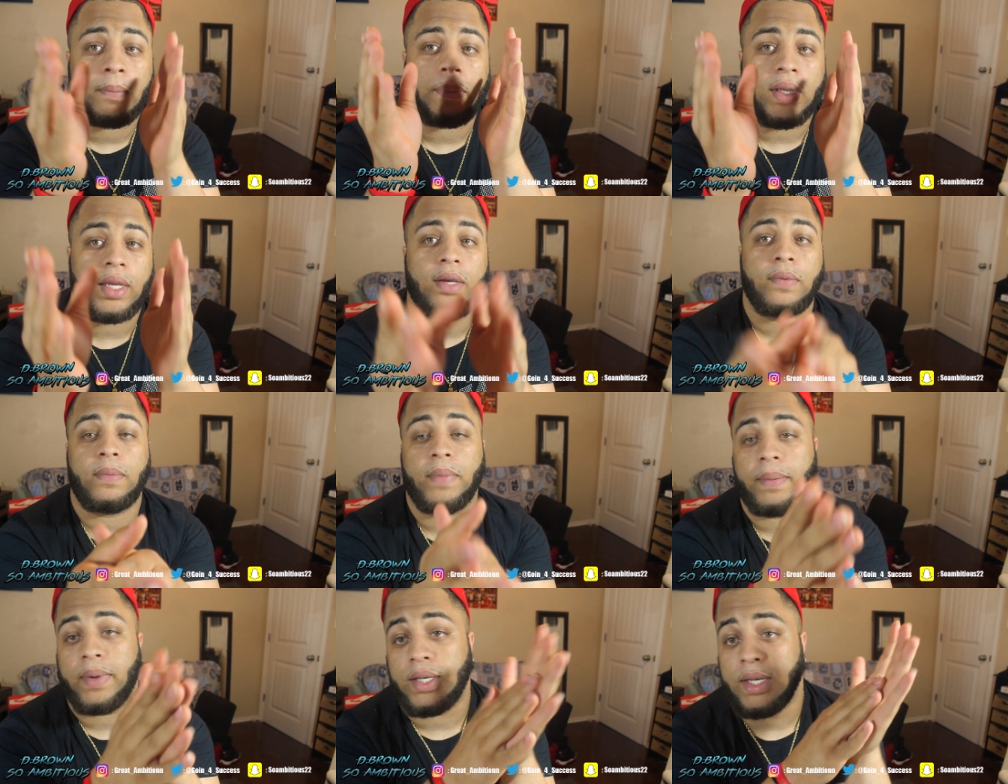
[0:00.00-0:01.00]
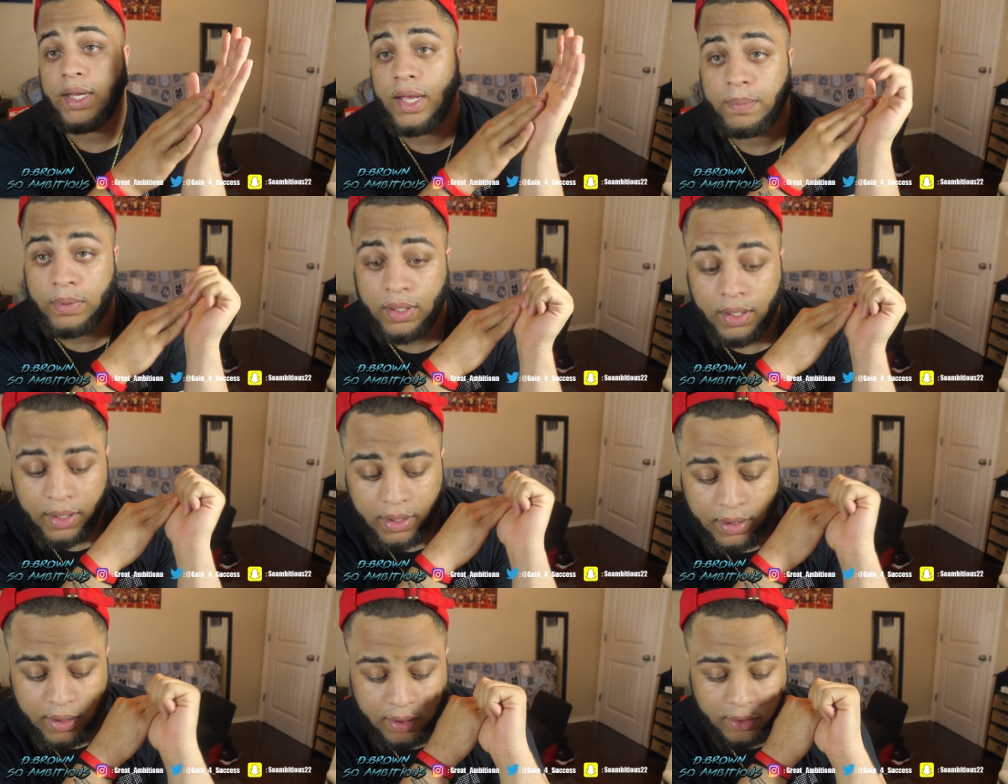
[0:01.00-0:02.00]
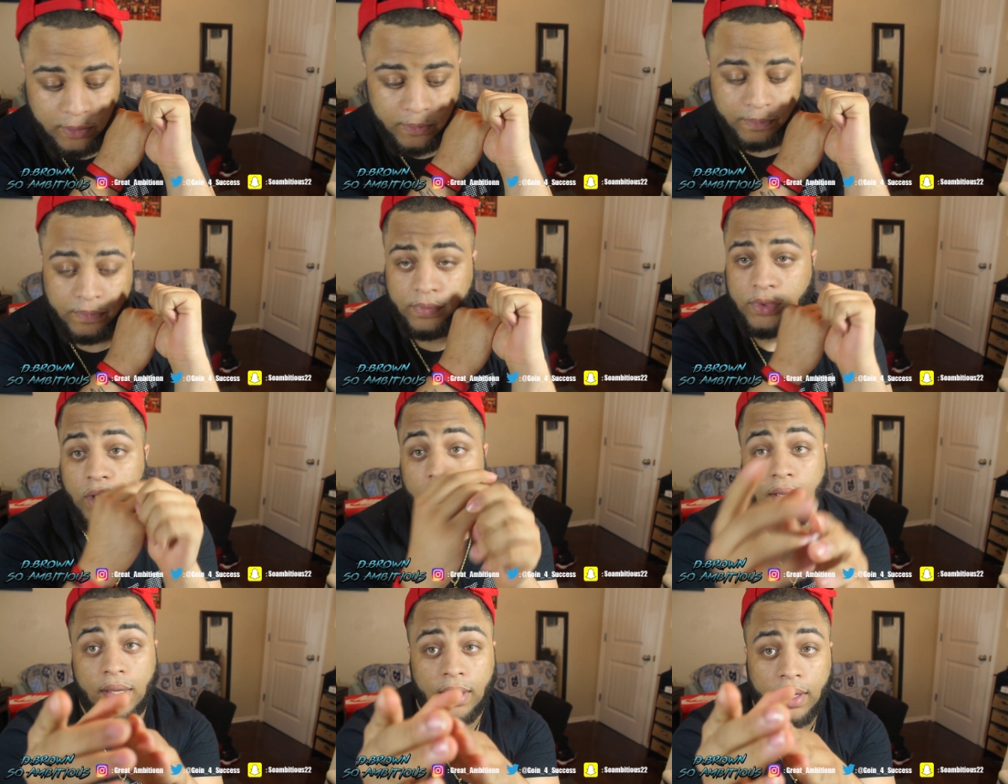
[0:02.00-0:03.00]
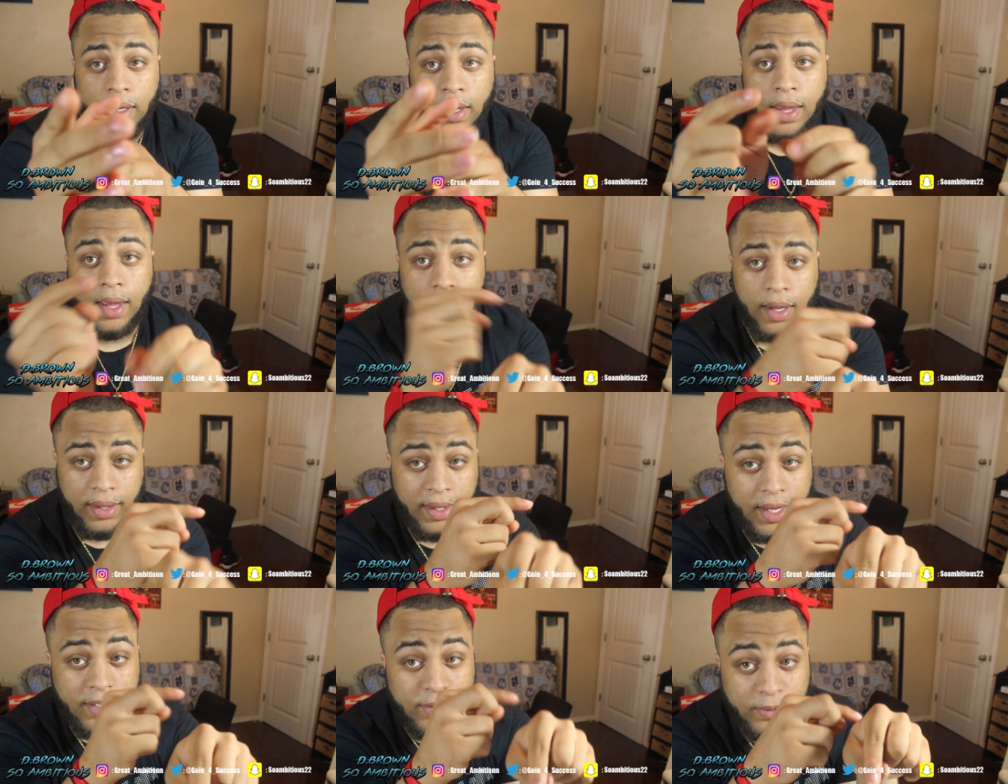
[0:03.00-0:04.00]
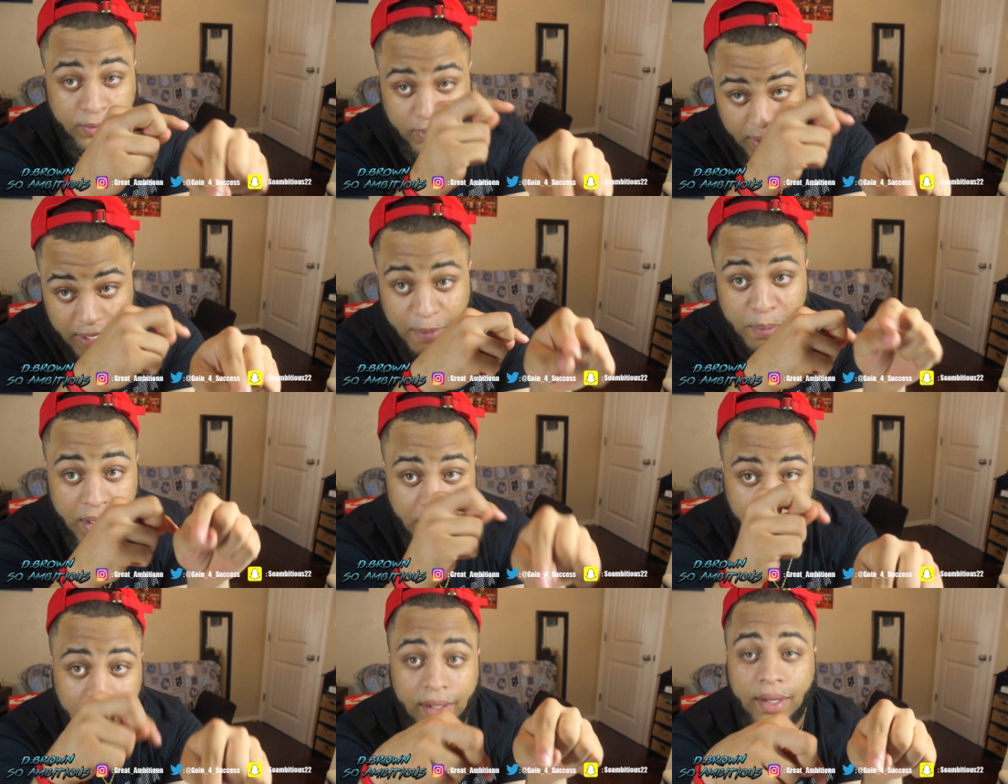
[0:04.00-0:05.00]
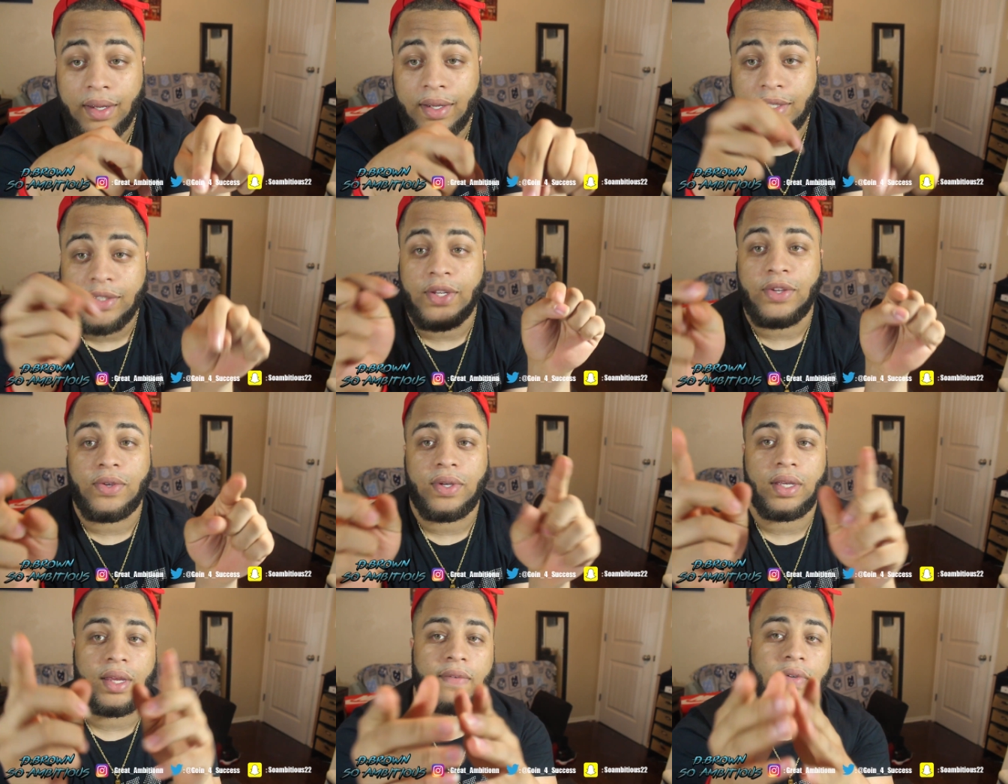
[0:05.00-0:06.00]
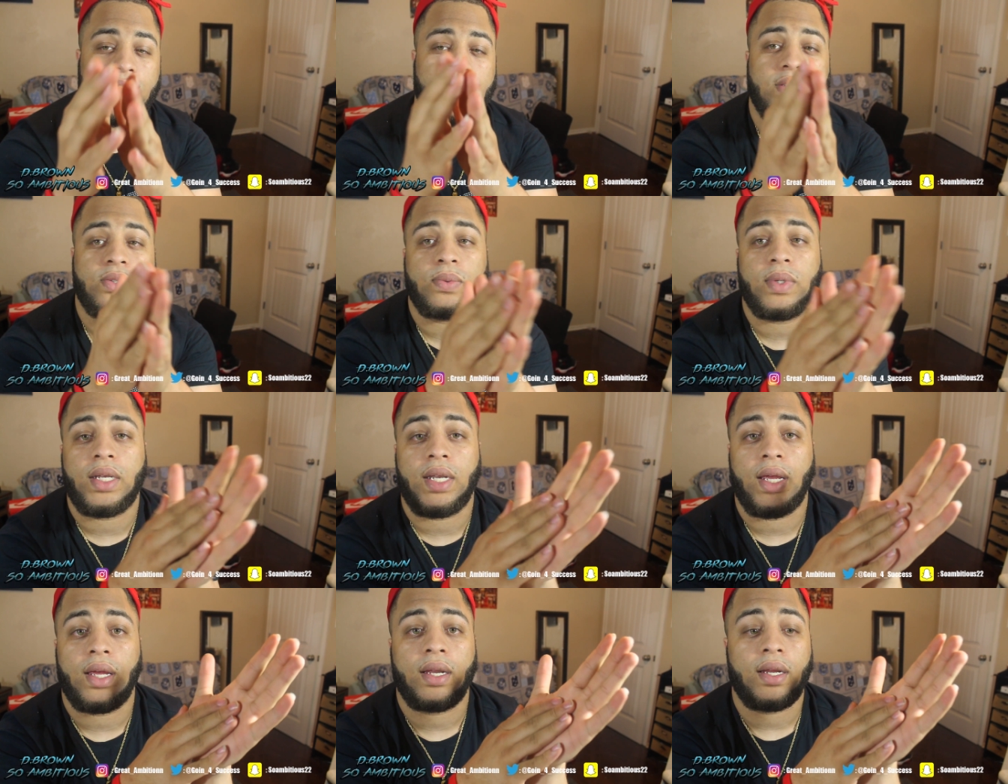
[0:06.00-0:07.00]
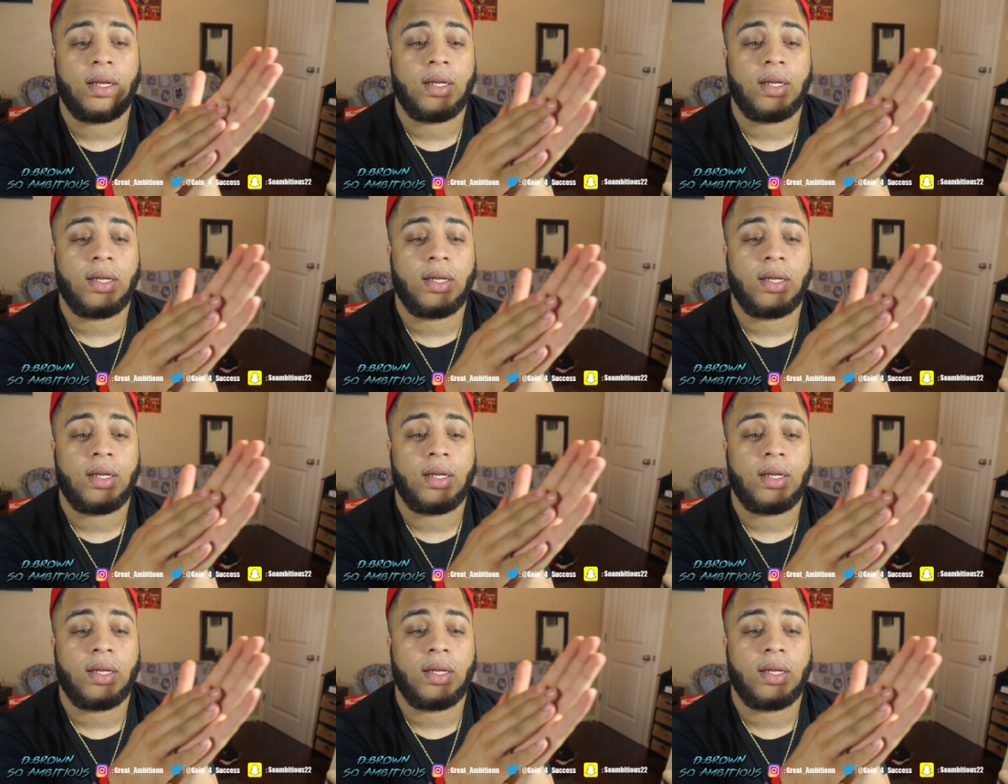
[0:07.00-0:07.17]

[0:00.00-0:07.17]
but yeah, we might make that happen. Um, so yeah, hit that subscribe button so you can have a chance to win that.